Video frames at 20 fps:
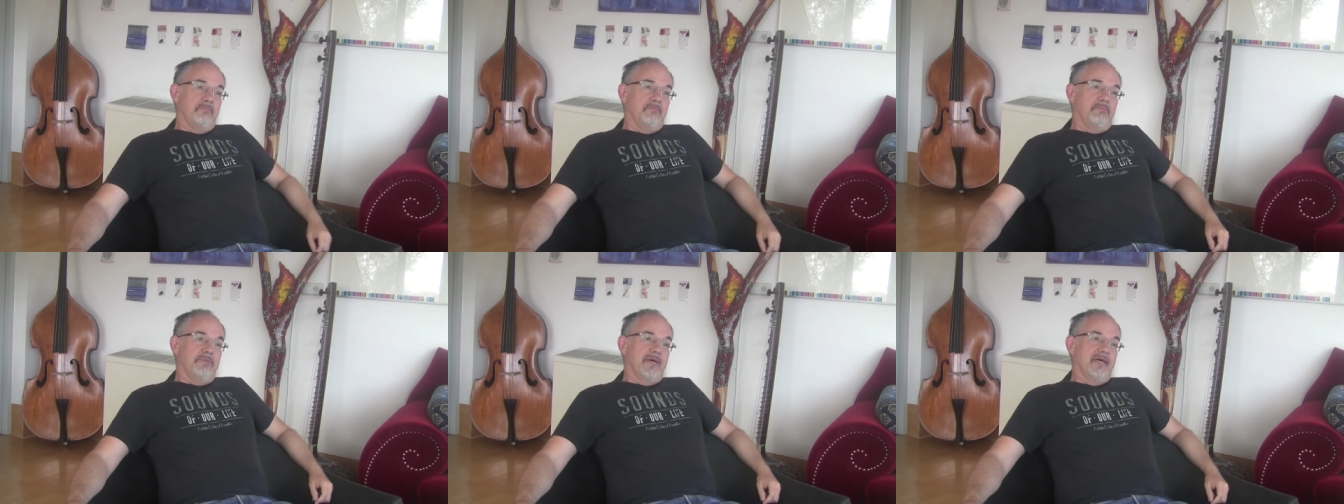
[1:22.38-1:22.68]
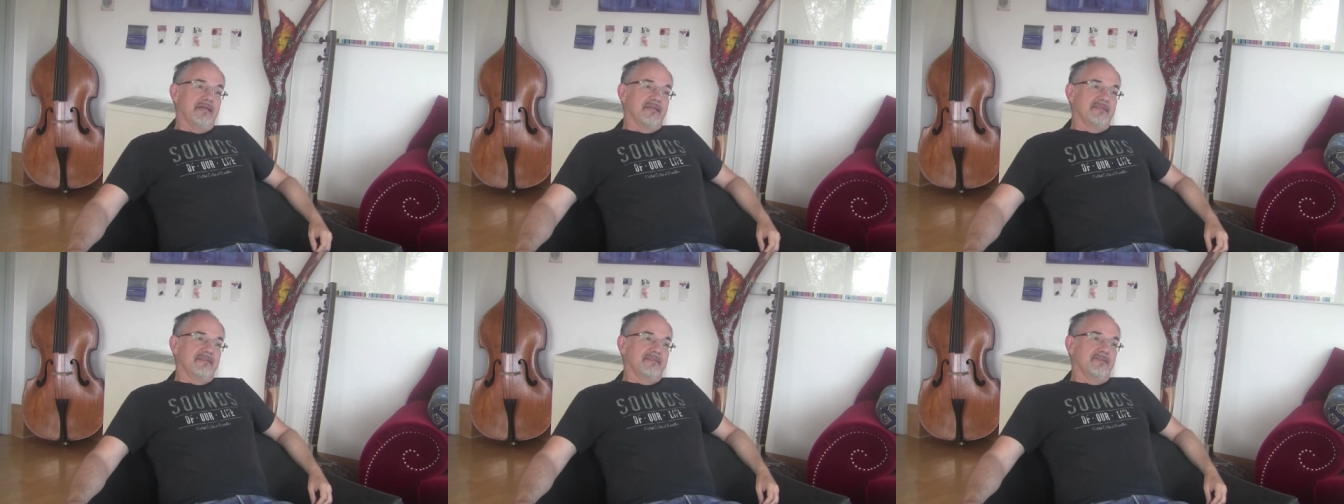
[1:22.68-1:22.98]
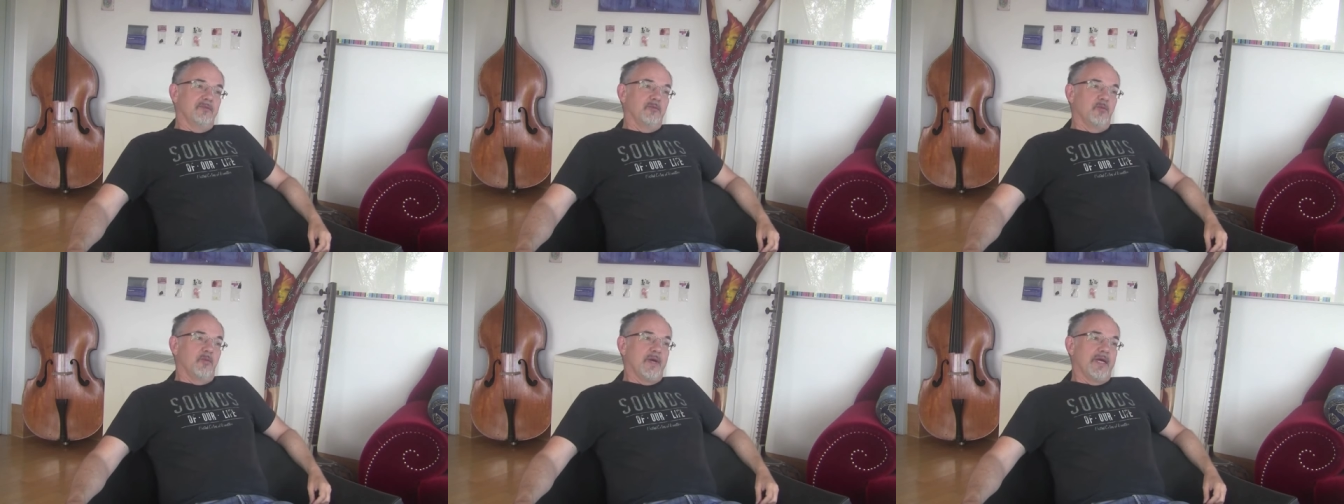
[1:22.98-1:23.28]
But
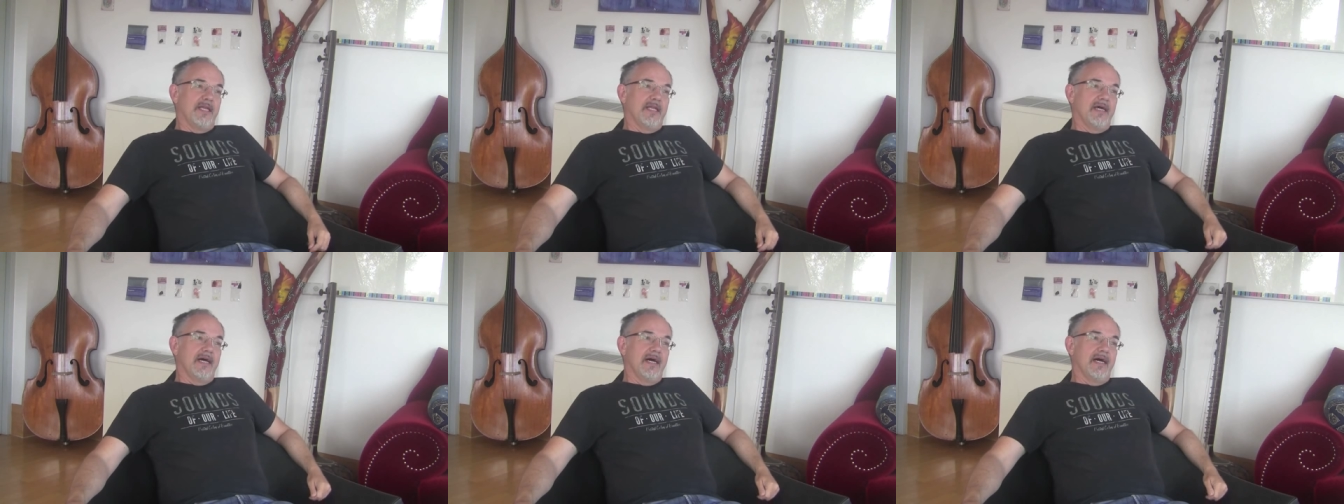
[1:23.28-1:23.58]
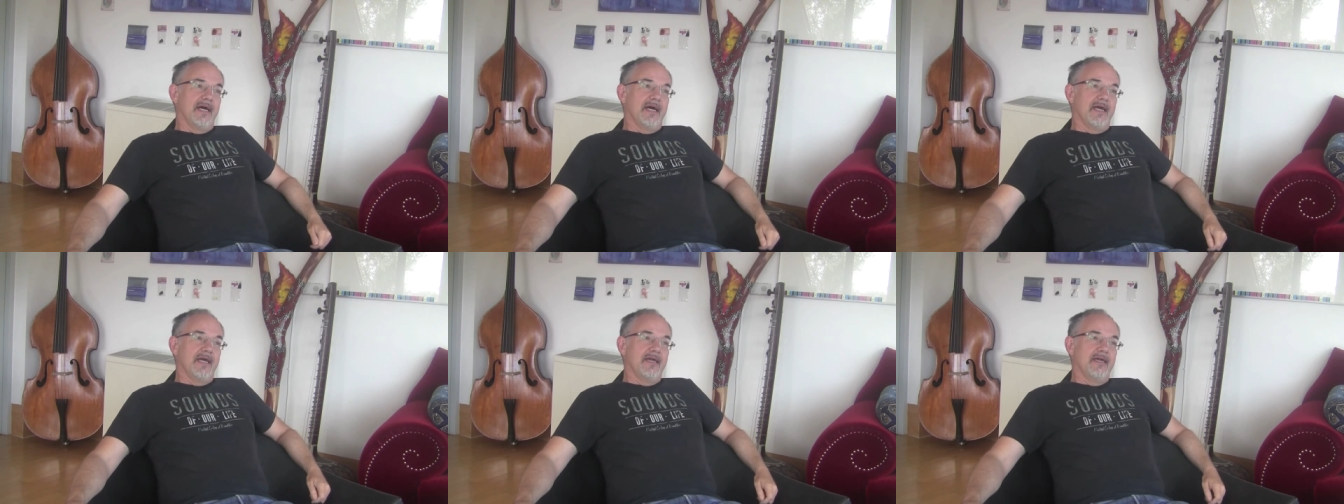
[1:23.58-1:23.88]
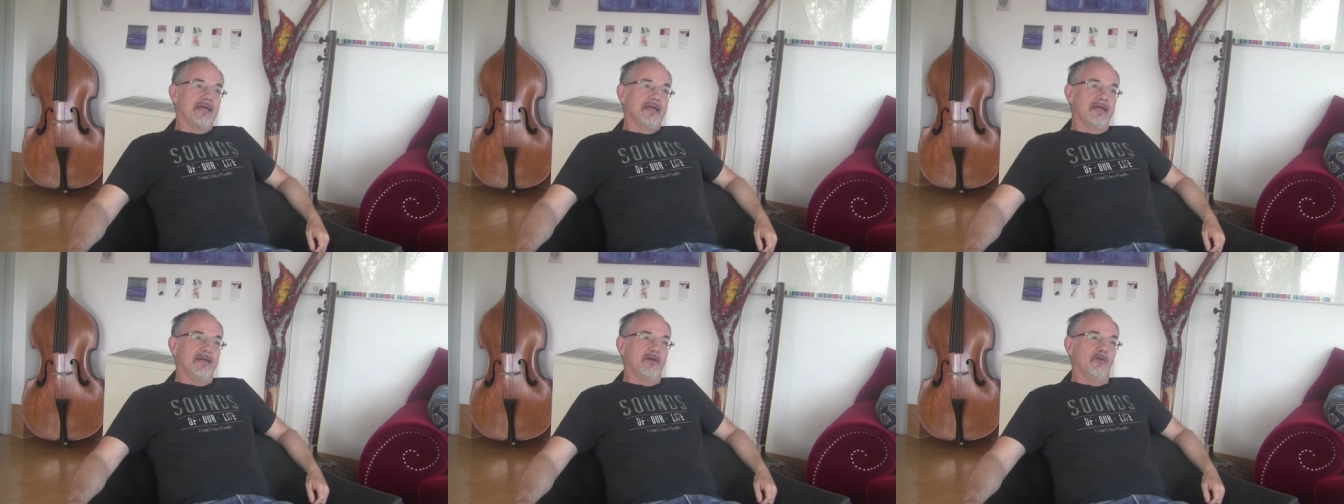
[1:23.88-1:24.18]
when
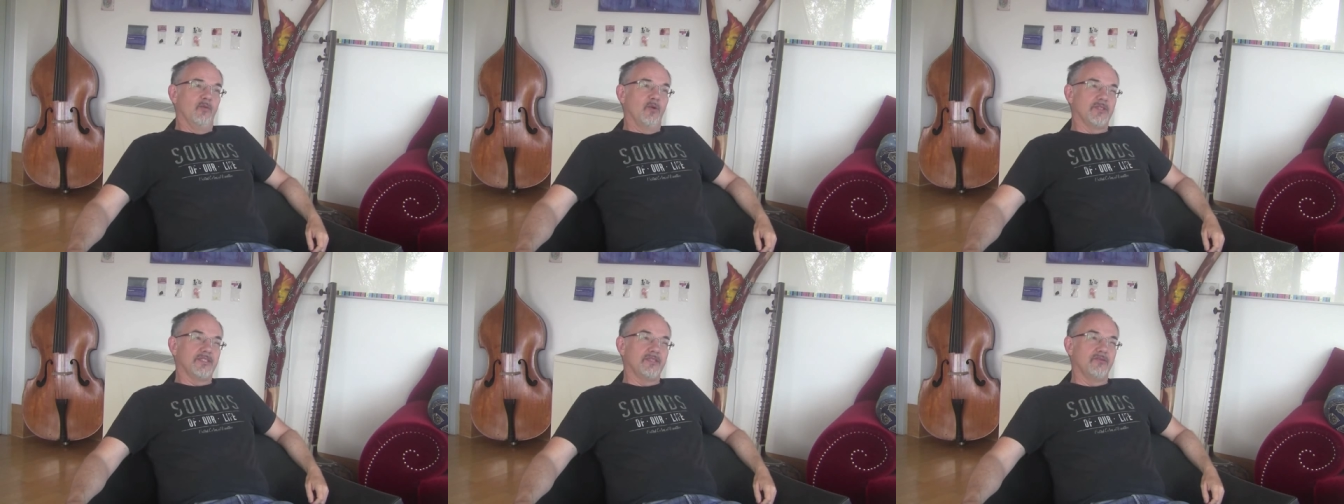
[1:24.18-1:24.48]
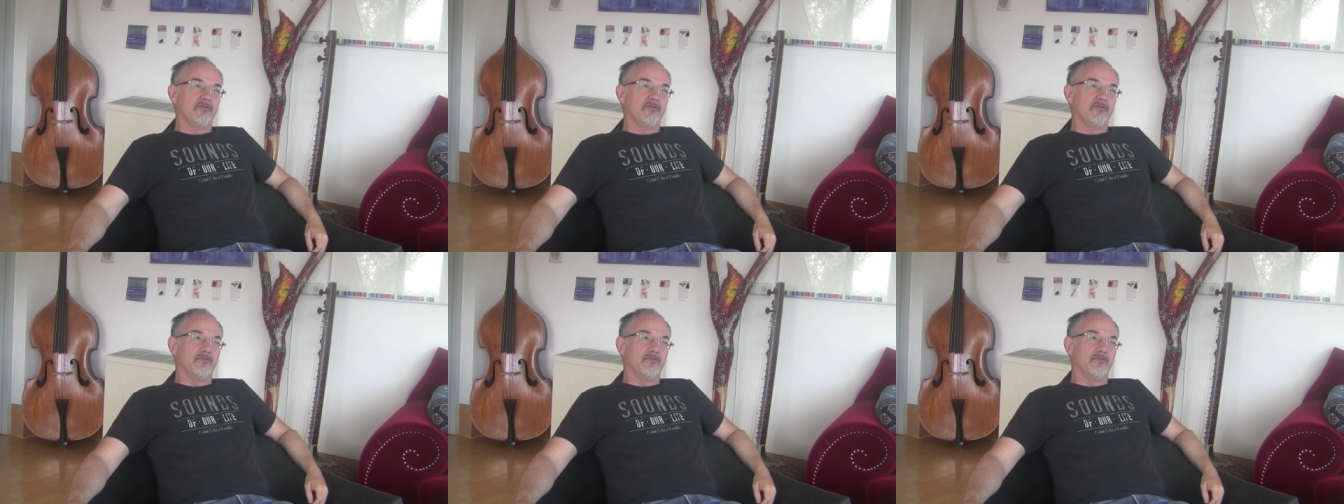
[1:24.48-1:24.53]
I was